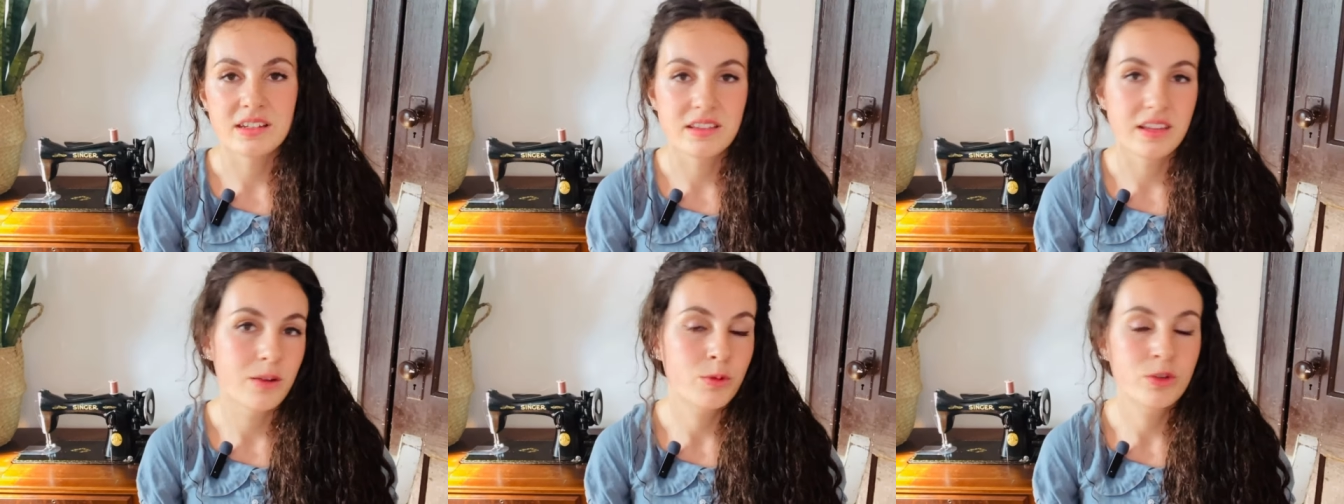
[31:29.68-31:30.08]

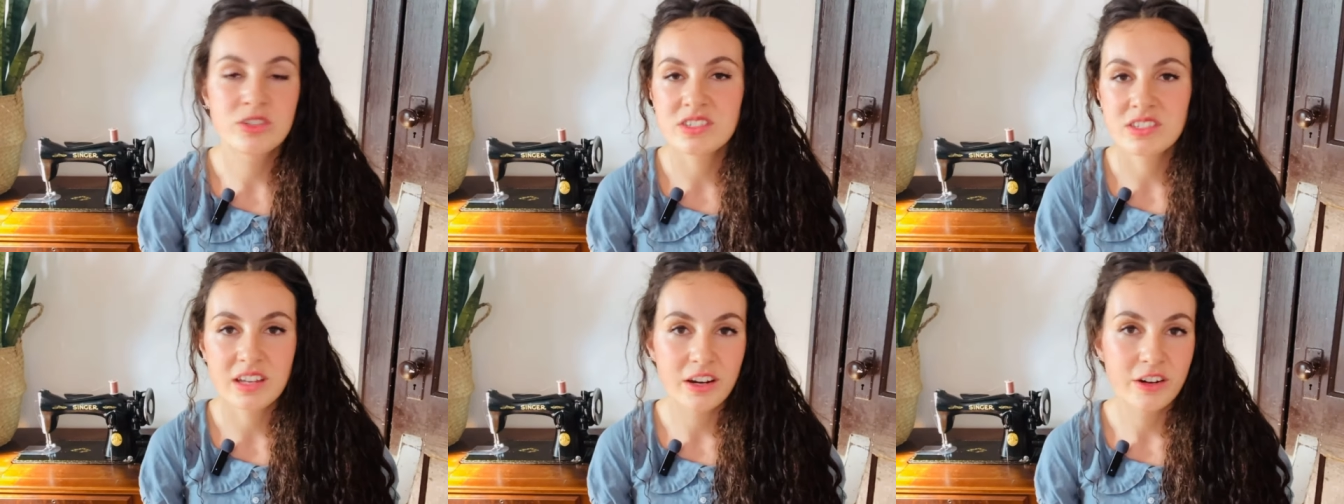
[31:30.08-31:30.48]
They weren't
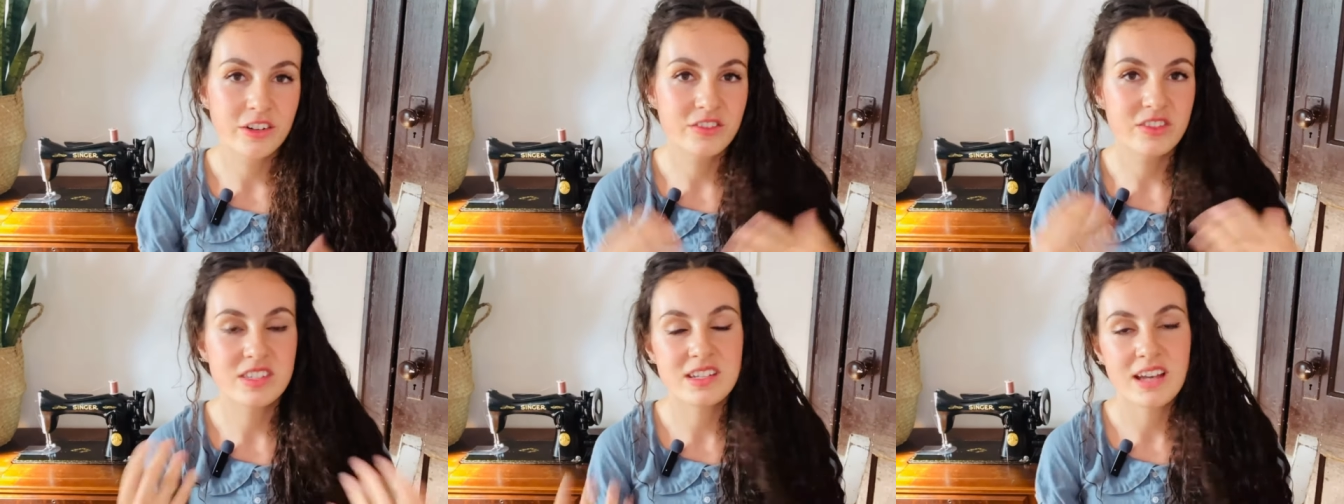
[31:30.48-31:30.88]
scared
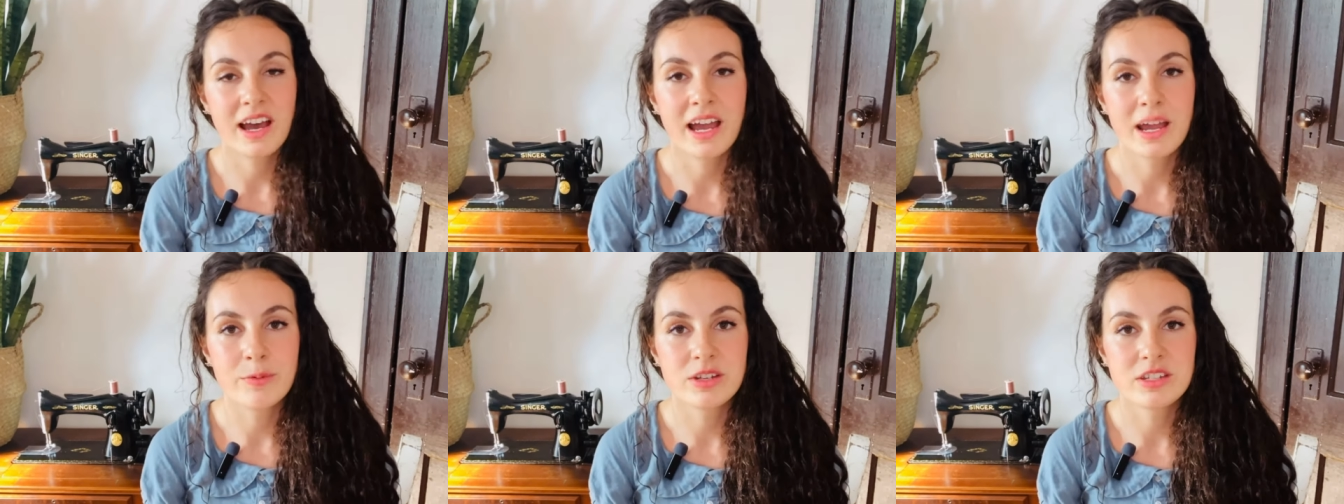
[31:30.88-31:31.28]
of the
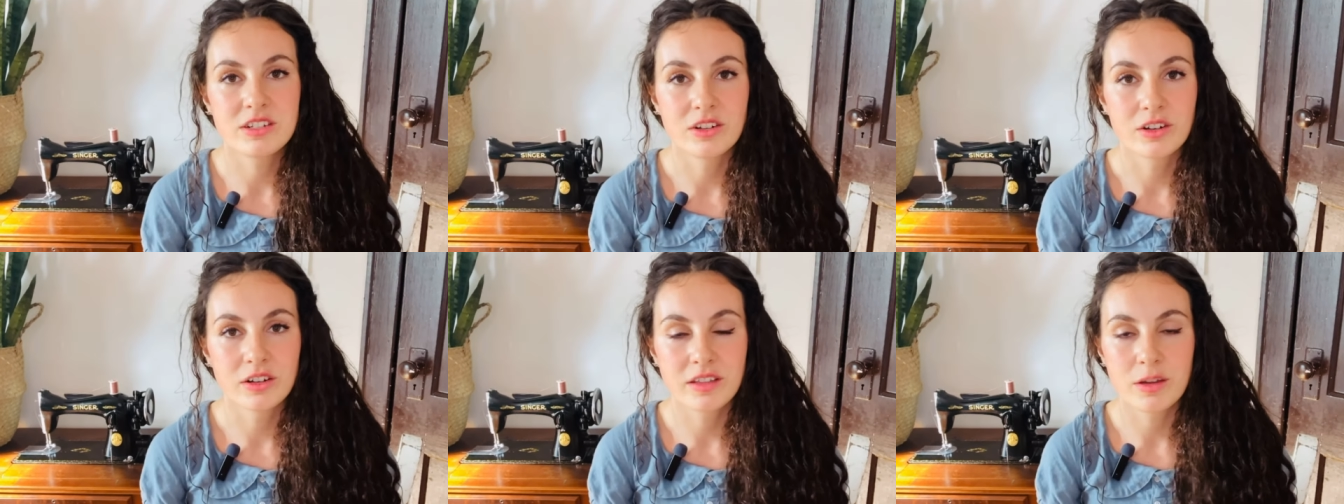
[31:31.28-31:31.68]
time it
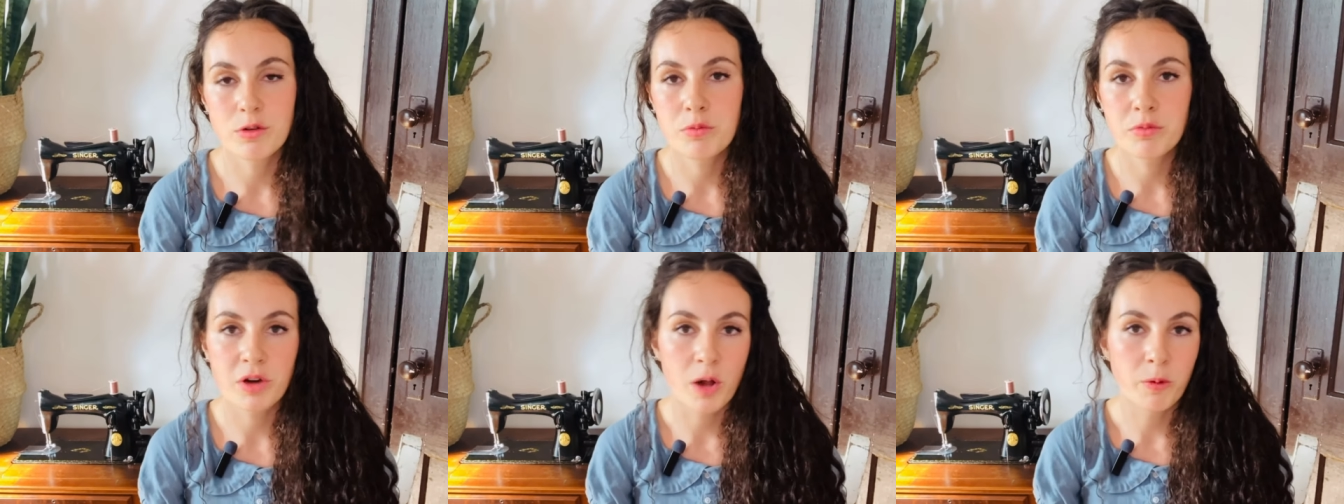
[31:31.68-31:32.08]
took. They were
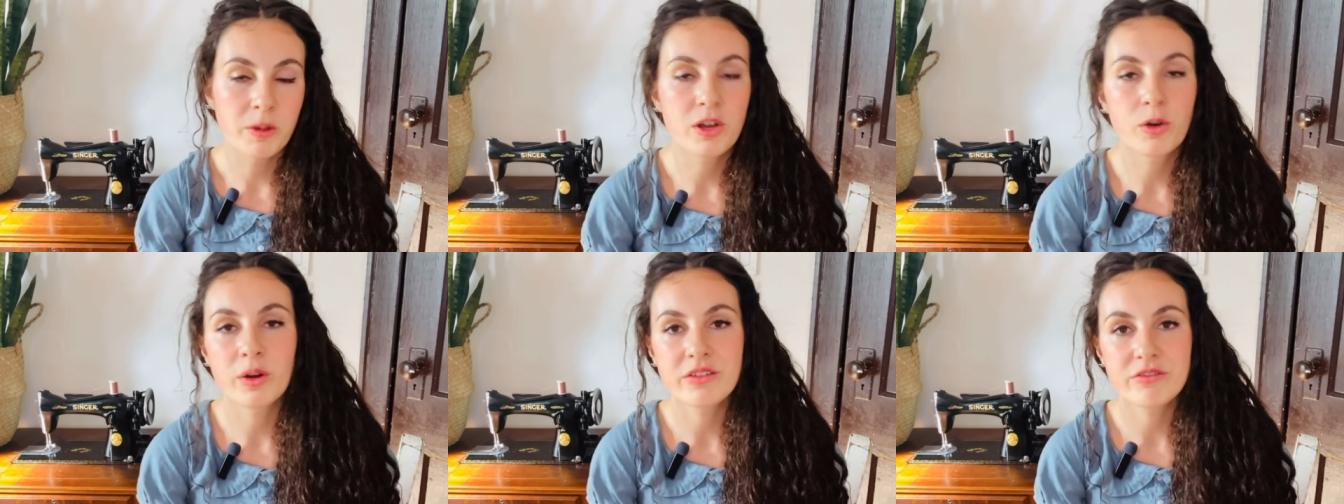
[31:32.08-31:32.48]
probably
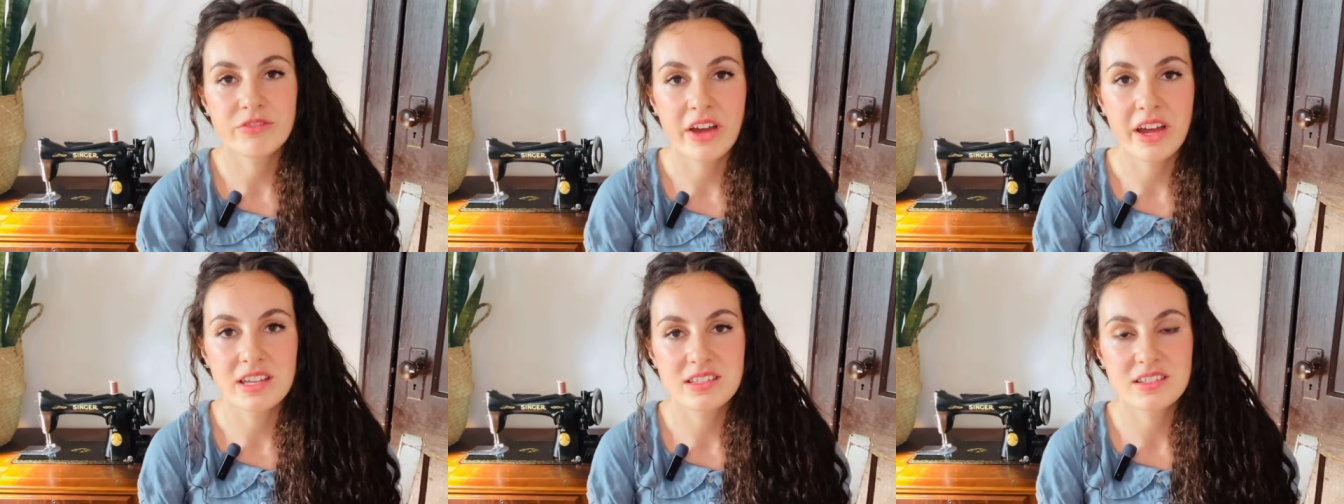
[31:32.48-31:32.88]
quite
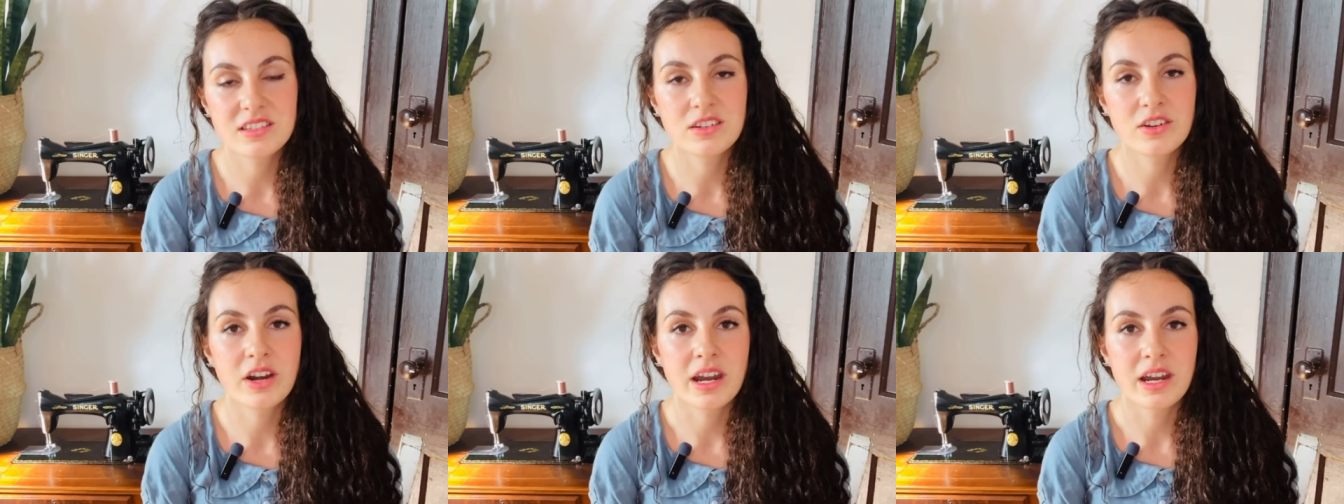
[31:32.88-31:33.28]
fast at
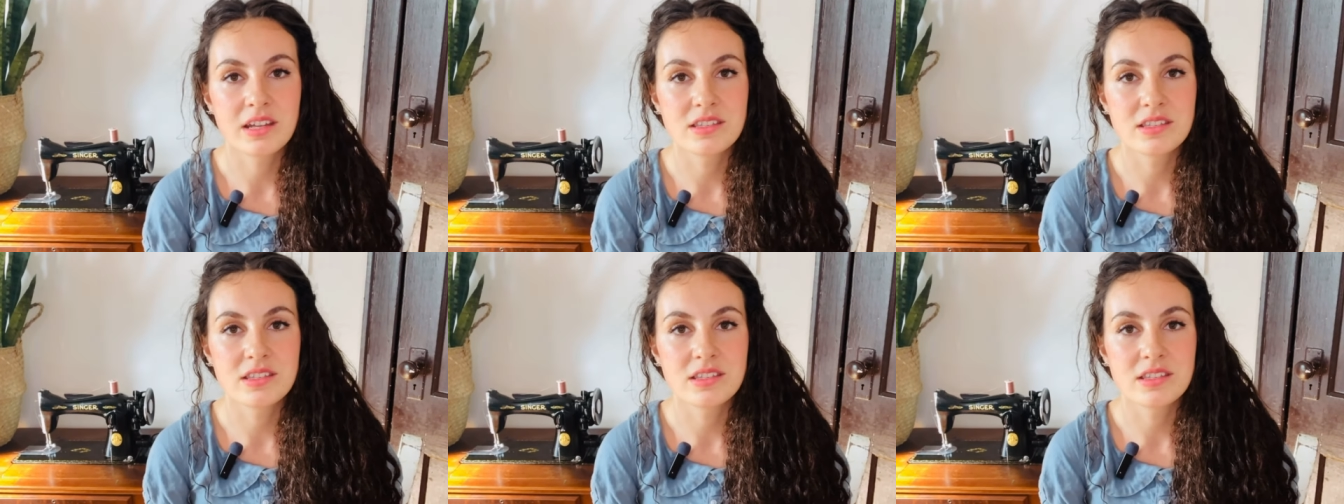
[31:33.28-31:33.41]
their hand